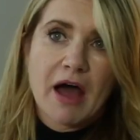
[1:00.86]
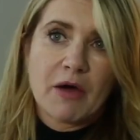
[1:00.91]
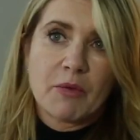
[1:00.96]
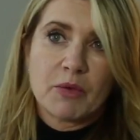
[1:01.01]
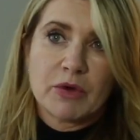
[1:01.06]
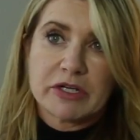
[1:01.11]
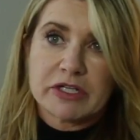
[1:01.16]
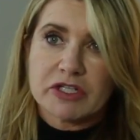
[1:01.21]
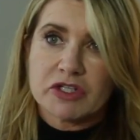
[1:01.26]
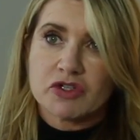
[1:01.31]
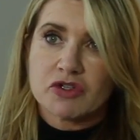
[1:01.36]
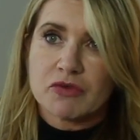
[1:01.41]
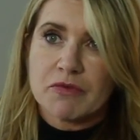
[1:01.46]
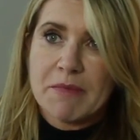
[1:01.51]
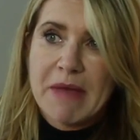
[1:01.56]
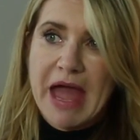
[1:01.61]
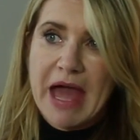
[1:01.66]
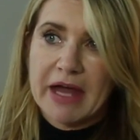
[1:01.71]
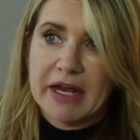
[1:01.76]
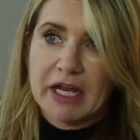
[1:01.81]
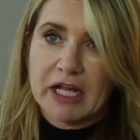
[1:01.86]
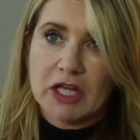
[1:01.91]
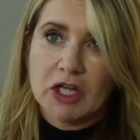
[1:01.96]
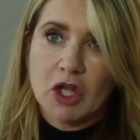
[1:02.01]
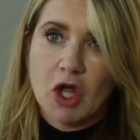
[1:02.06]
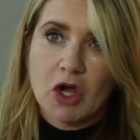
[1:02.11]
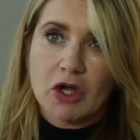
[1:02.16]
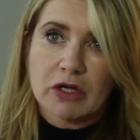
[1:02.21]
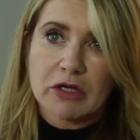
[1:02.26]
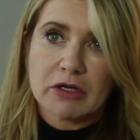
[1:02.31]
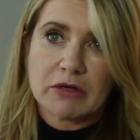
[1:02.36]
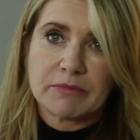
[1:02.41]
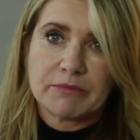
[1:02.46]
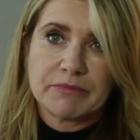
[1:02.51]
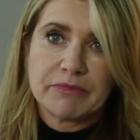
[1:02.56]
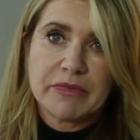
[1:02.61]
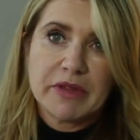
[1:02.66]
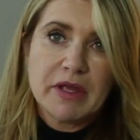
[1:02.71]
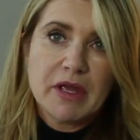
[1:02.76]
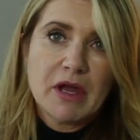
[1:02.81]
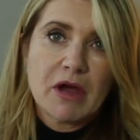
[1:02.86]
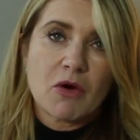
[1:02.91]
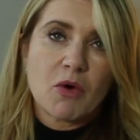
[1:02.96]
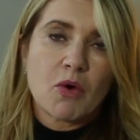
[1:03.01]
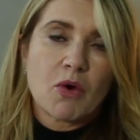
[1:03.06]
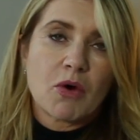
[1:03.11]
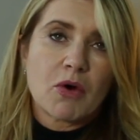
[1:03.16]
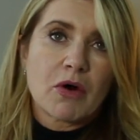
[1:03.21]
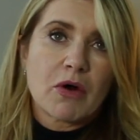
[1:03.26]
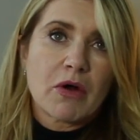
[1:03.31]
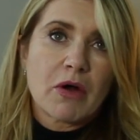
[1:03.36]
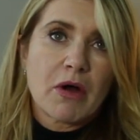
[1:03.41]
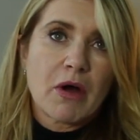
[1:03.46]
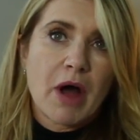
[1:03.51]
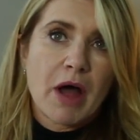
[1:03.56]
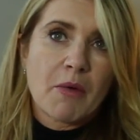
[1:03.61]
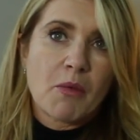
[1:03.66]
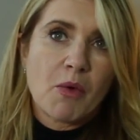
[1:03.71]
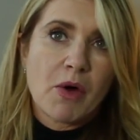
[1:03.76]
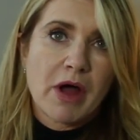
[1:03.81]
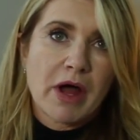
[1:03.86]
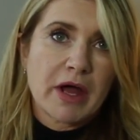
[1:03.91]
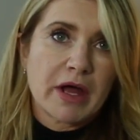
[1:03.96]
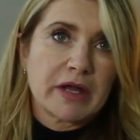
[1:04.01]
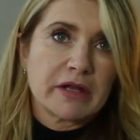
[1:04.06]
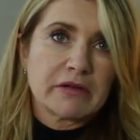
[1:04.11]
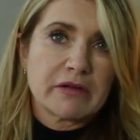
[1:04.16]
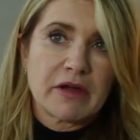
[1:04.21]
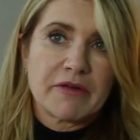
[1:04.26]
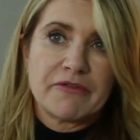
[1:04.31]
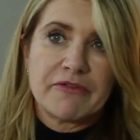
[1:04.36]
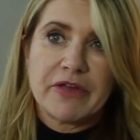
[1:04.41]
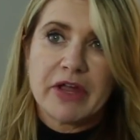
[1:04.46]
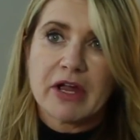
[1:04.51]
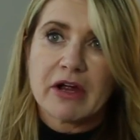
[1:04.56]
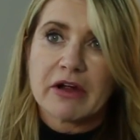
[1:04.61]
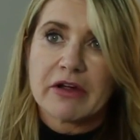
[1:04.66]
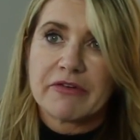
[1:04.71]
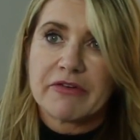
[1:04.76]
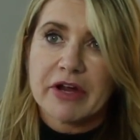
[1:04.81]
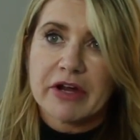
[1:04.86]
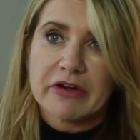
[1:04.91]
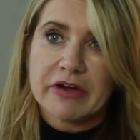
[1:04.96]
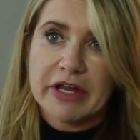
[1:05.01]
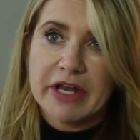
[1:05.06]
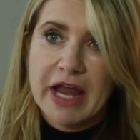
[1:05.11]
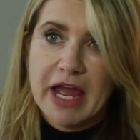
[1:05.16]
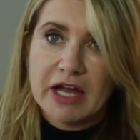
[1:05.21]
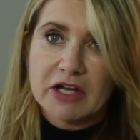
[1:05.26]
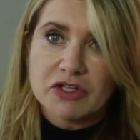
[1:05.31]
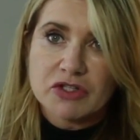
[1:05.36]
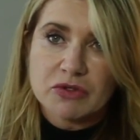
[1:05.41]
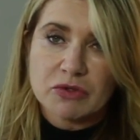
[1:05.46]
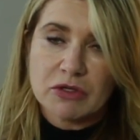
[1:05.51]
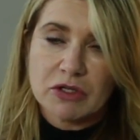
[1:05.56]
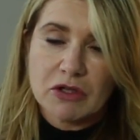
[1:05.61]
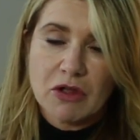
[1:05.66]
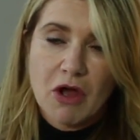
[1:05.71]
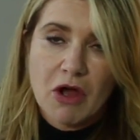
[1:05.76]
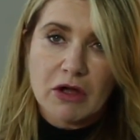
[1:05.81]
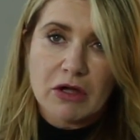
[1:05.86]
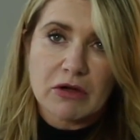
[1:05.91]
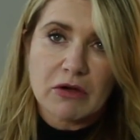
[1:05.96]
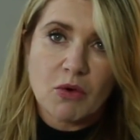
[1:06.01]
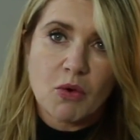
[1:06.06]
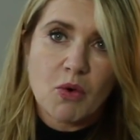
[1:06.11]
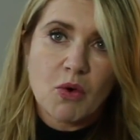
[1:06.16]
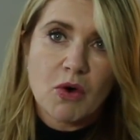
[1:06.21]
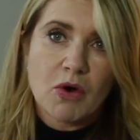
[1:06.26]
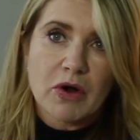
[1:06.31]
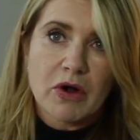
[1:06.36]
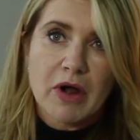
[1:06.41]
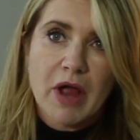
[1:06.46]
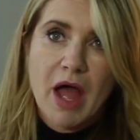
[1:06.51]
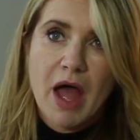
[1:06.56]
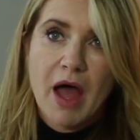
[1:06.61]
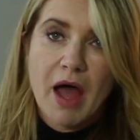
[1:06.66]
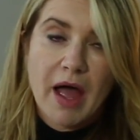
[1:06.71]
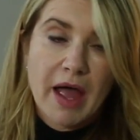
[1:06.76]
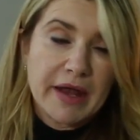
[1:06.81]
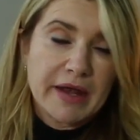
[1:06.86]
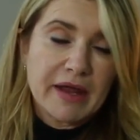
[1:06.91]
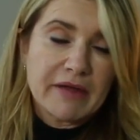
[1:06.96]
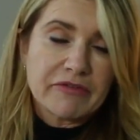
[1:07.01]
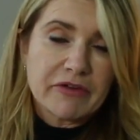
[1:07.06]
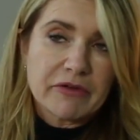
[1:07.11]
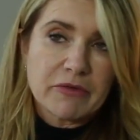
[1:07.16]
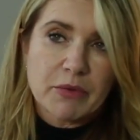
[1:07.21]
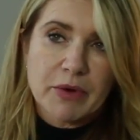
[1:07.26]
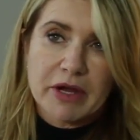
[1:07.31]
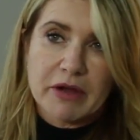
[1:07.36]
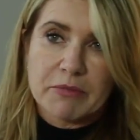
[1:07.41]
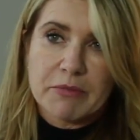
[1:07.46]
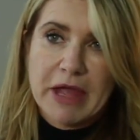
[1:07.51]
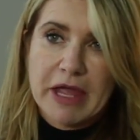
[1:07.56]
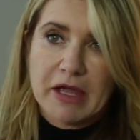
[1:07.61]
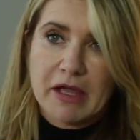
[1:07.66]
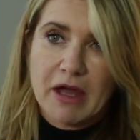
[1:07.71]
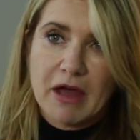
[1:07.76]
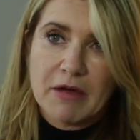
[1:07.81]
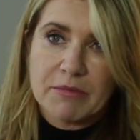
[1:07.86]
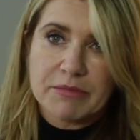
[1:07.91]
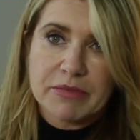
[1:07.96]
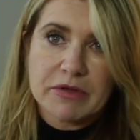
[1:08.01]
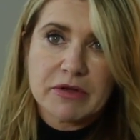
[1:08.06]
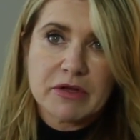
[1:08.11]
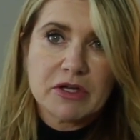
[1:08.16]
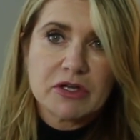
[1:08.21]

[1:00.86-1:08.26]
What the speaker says: I want a dramatic look, or I want a very, very natural look, or I never wear makeup.